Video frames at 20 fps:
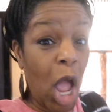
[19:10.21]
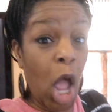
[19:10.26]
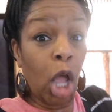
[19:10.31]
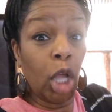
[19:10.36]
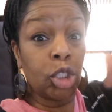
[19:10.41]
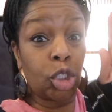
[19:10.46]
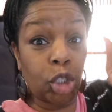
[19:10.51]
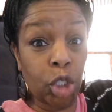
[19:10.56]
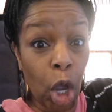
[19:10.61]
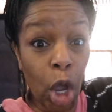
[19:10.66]
Do
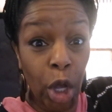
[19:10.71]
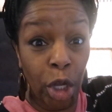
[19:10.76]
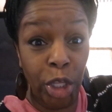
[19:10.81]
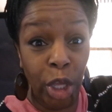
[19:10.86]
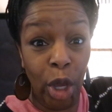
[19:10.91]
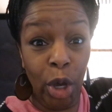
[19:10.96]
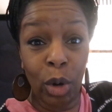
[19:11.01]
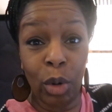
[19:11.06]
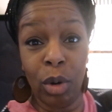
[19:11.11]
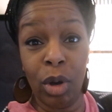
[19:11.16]
you? Do
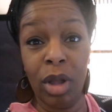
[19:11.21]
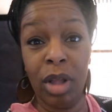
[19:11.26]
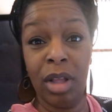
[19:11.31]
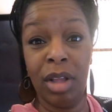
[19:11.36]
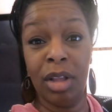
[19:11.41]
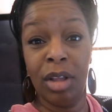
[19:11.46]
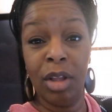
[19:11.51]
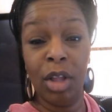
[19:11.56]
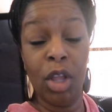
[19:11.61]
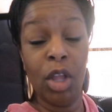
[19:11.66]
you?
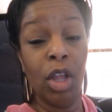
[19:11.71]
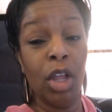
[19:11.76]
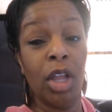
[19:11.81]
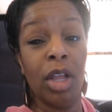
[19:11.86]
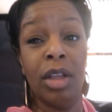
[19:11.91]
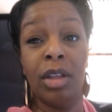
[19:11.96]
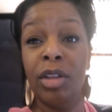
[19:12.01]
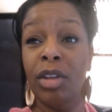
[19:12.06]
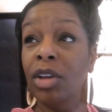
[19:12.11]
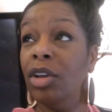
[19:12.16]

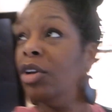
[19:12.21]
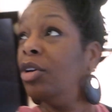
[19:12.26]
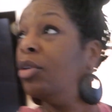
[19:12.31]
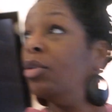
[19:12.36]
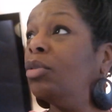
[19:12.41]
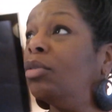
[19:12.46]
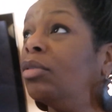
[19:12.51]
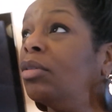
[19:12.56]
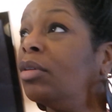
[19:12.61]
Room?